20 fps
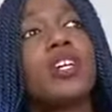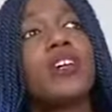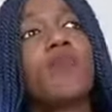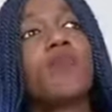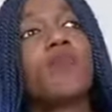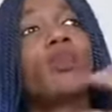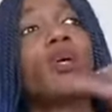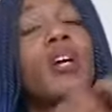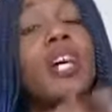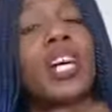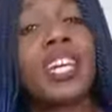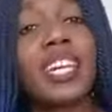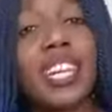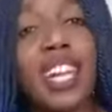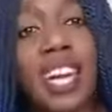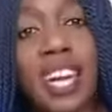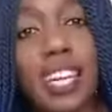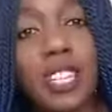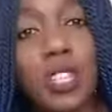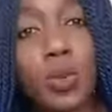But
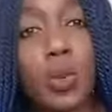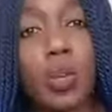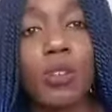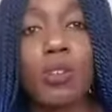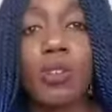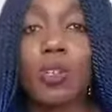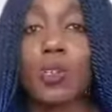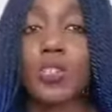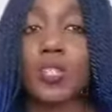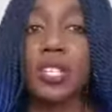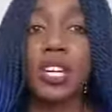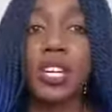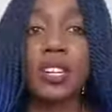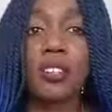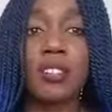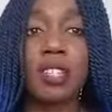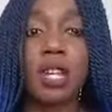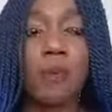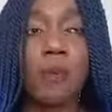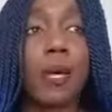again, it's one of those
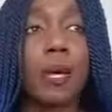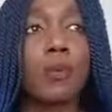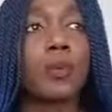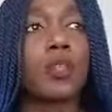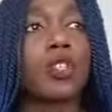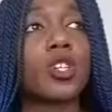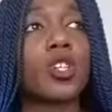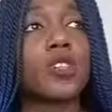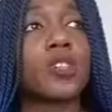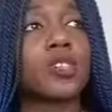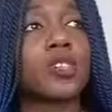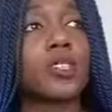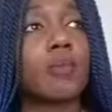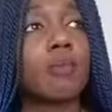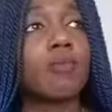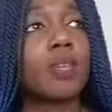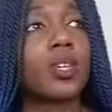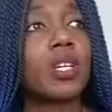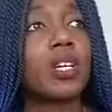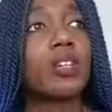things that people just
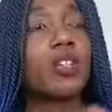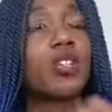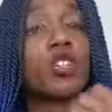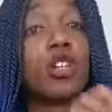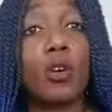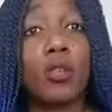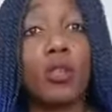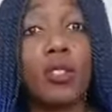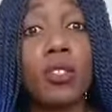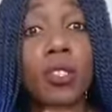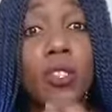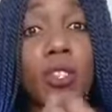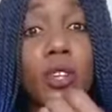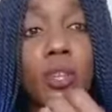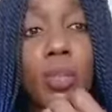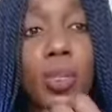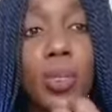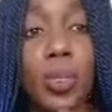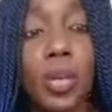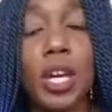don't
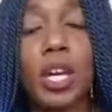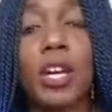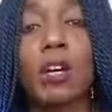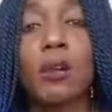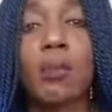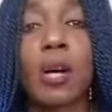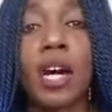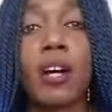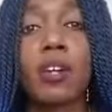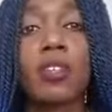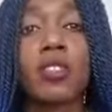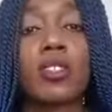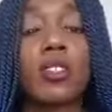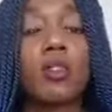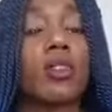think about.